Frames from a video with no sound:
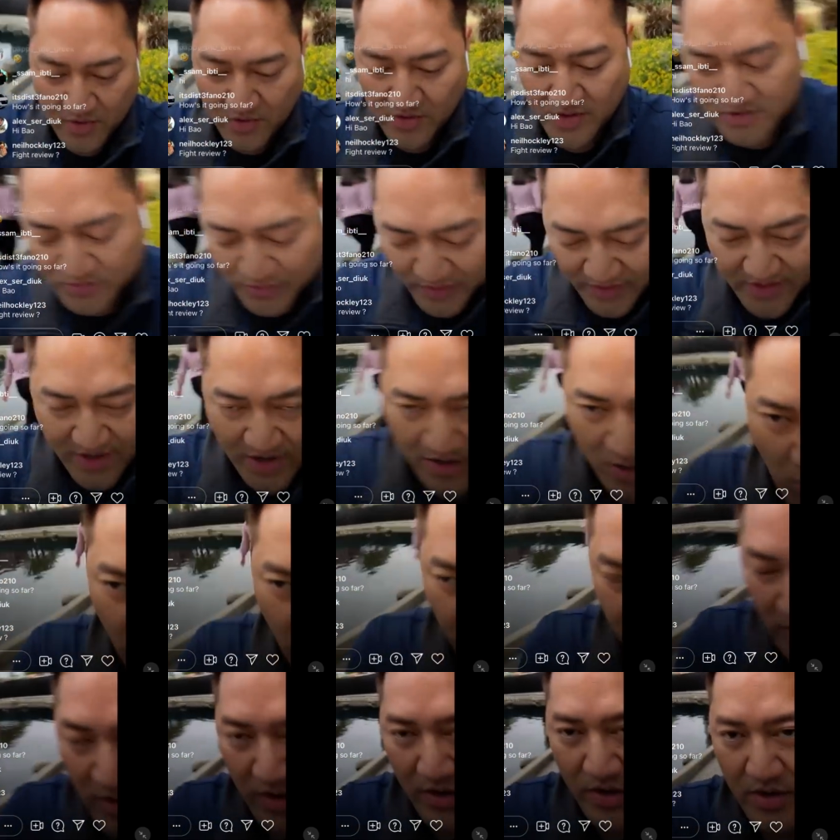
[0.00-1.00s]
The beauty is we take
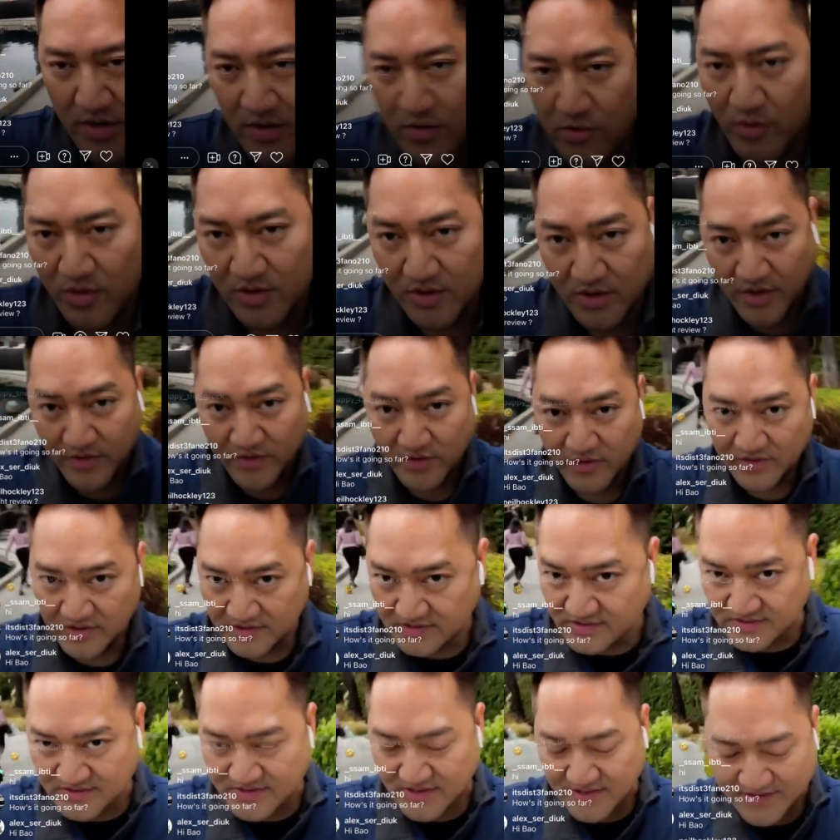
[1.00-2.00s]
over one another.
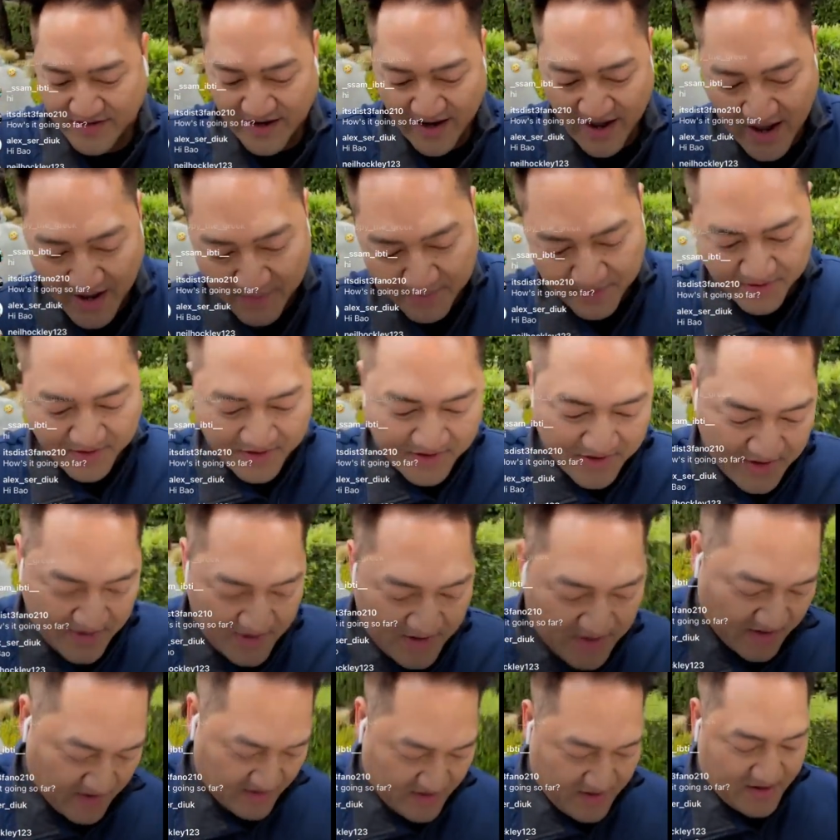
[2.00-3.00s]
This is the tab.
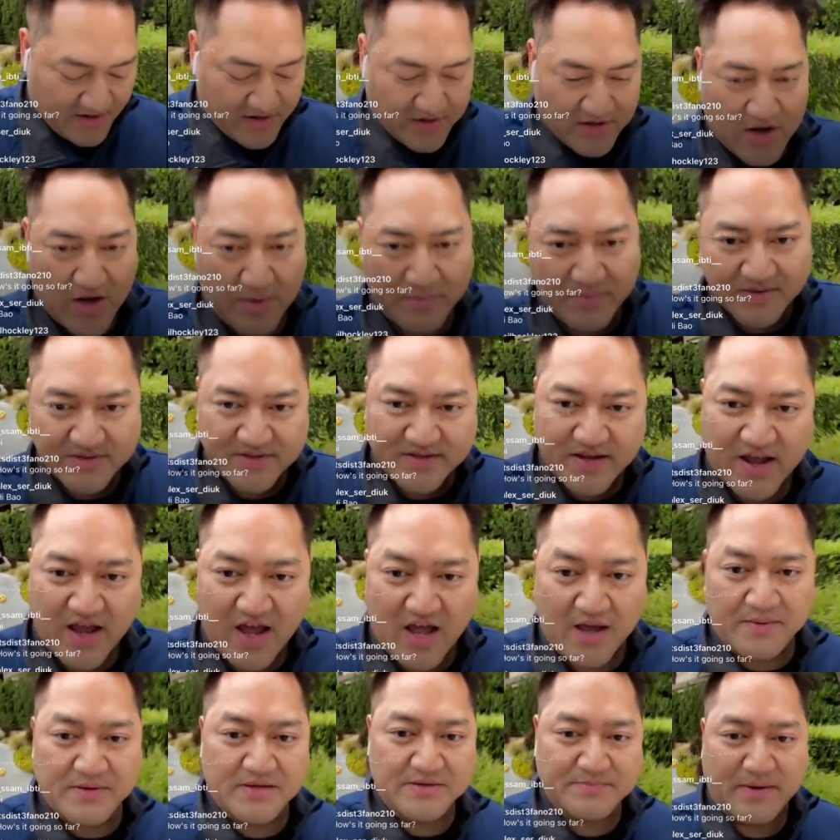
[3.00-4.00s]
You know, I'm his
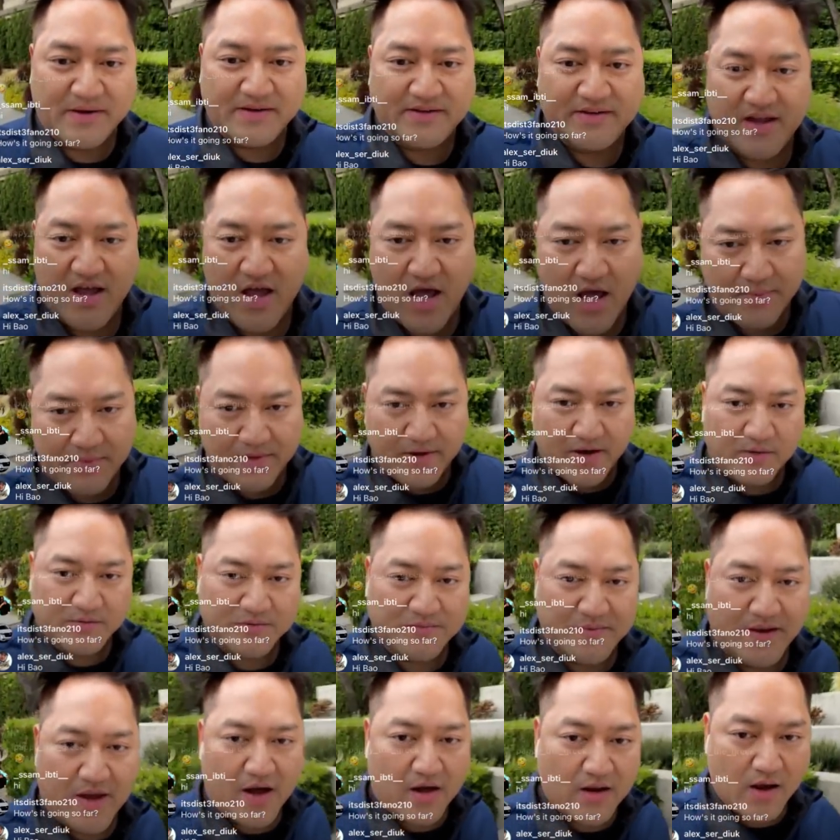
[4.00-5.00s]
tab. He's my tab. He
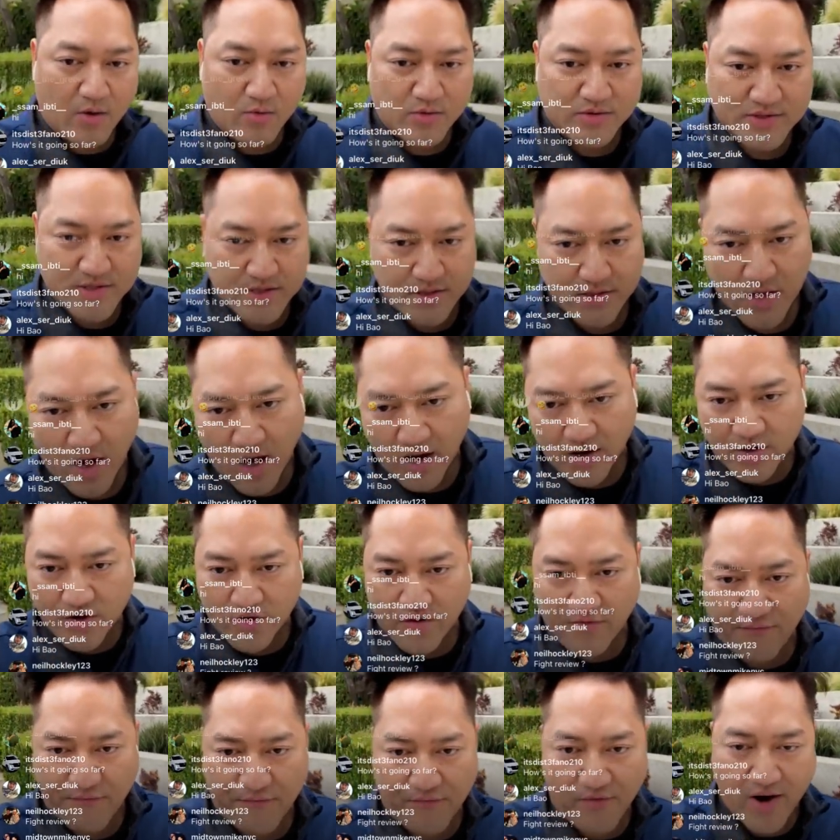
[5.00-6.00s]
helped me out. I was not
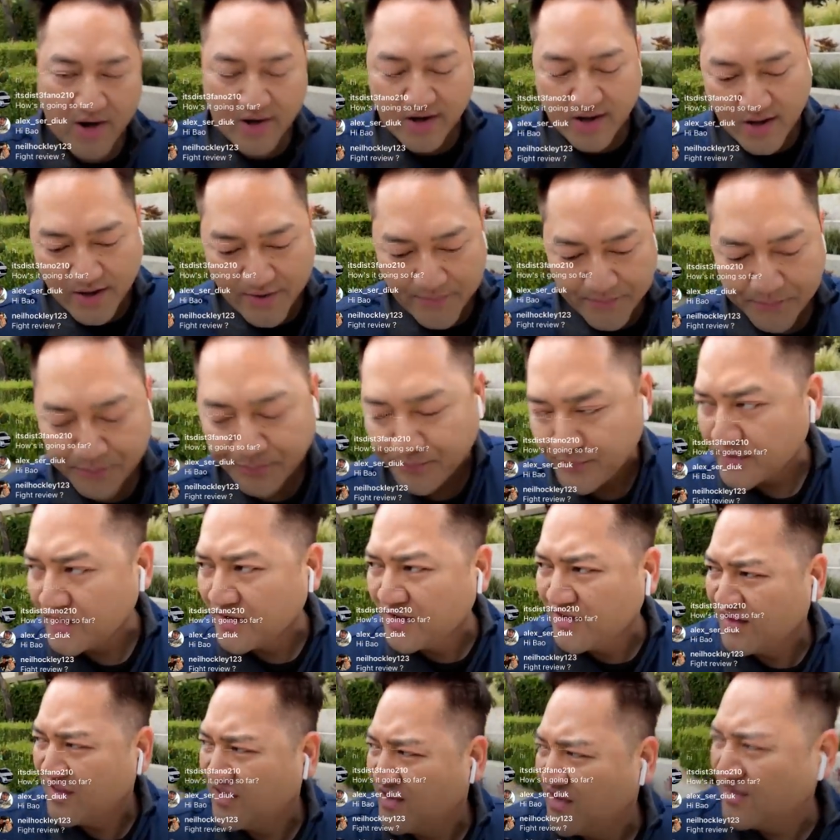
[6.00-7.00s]
here Friday.
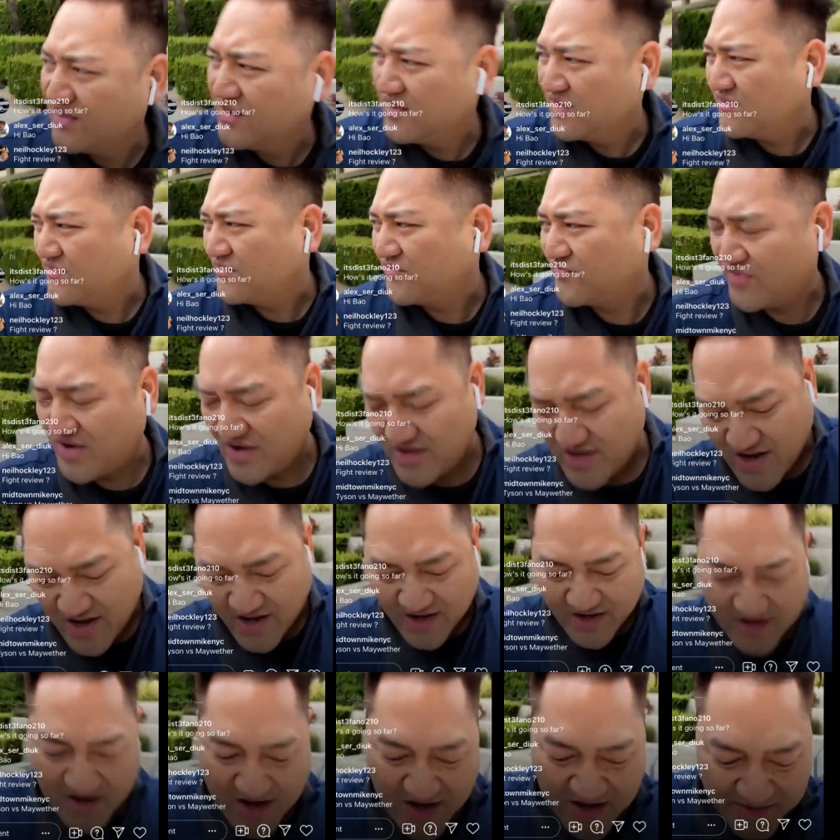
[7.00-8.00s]

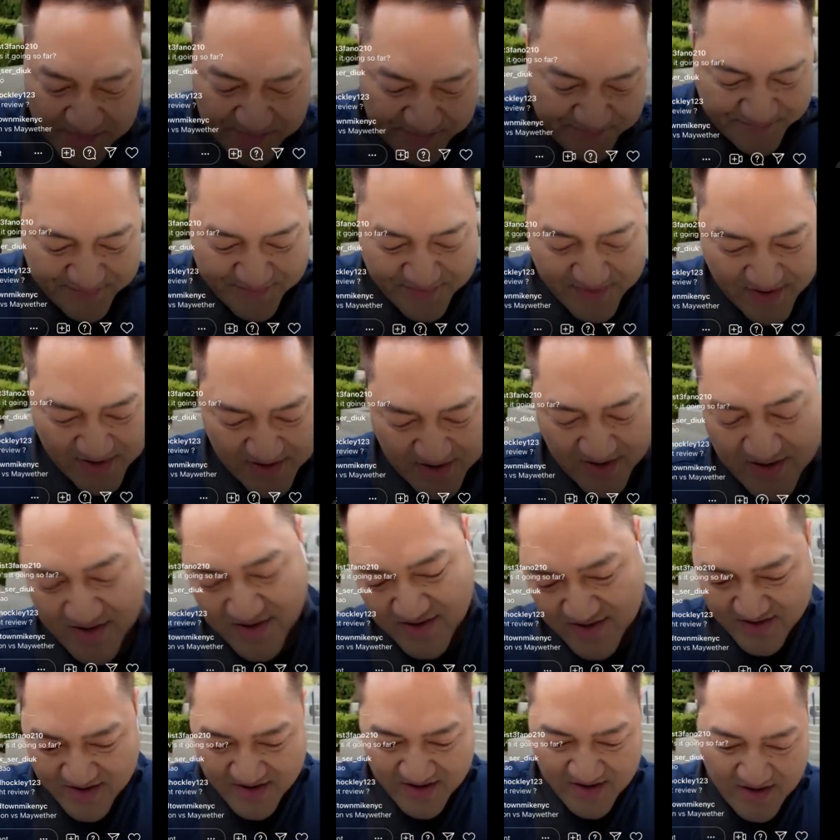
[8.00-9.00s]
Friday, I got,
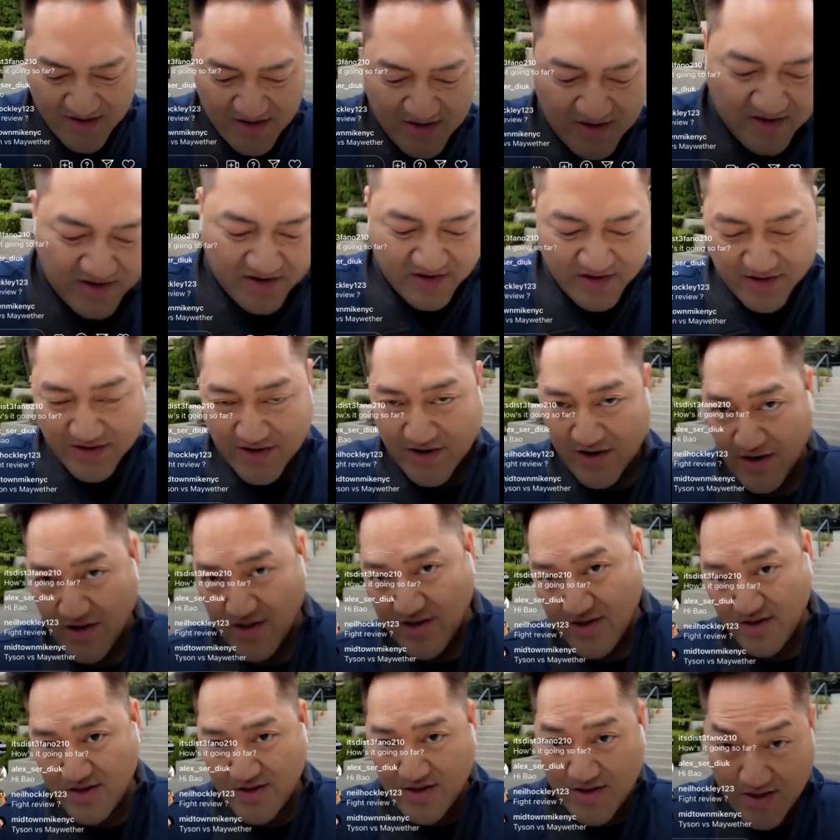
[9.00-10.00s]
you
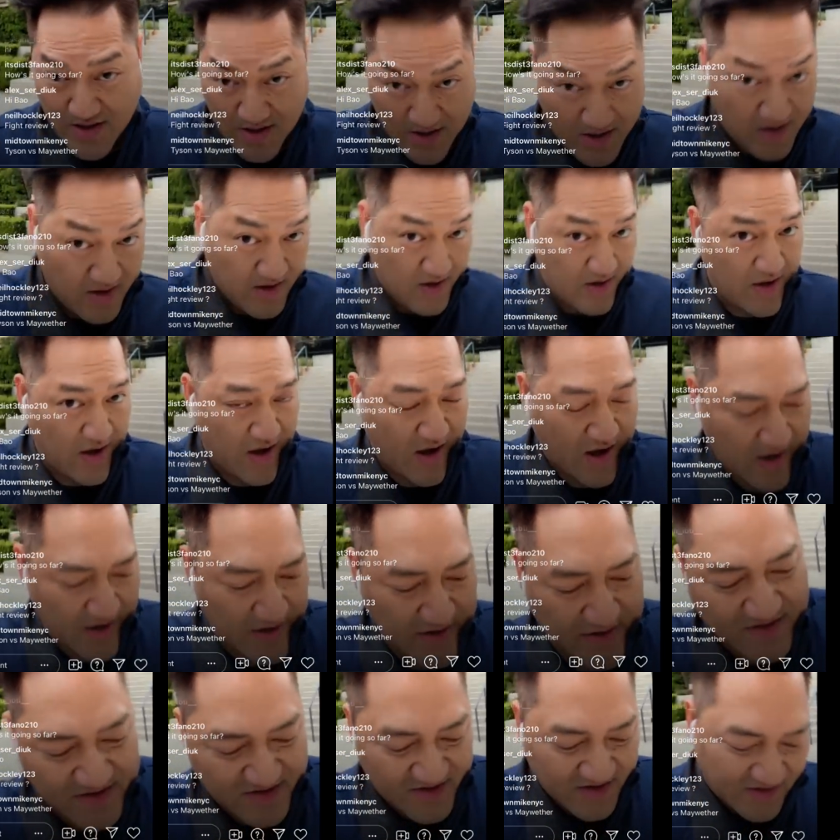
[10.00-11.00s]
know,
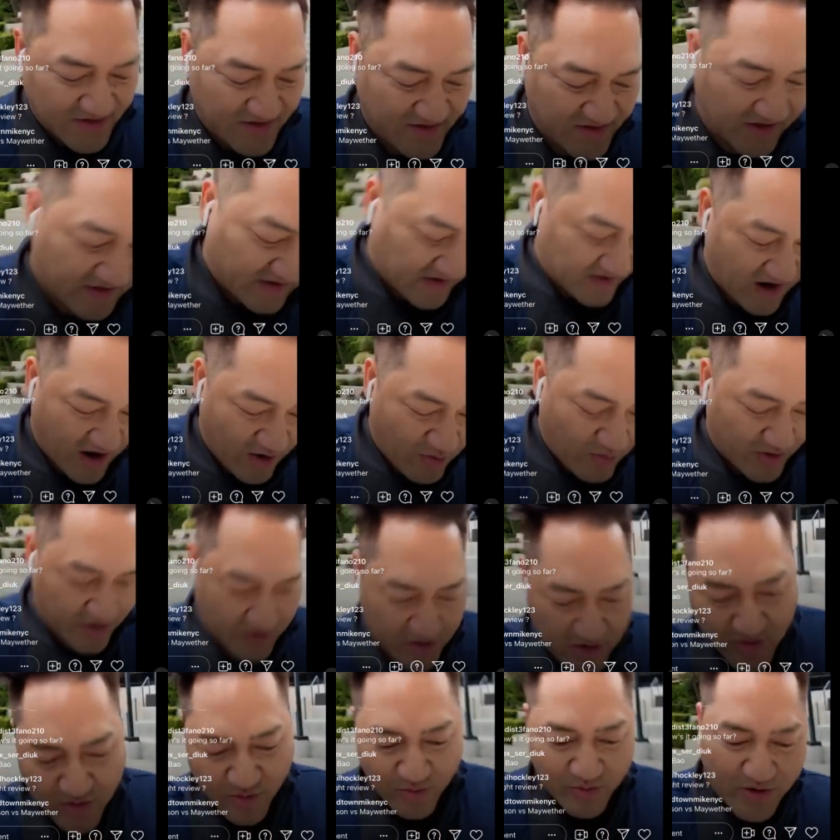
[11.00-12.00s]
I just did not
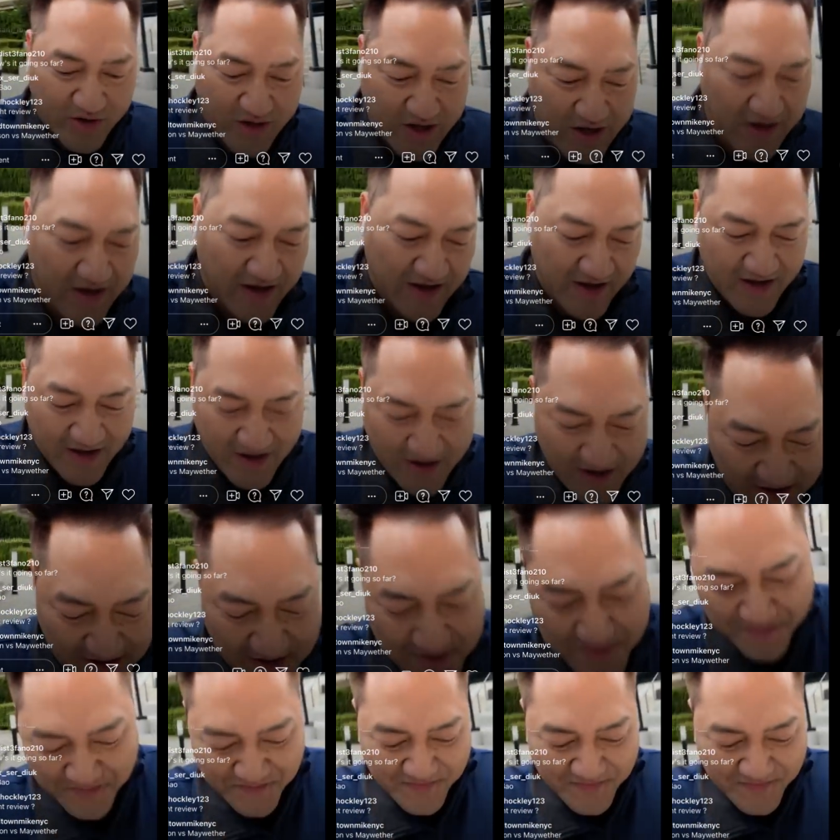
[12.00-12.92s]
want to go to work.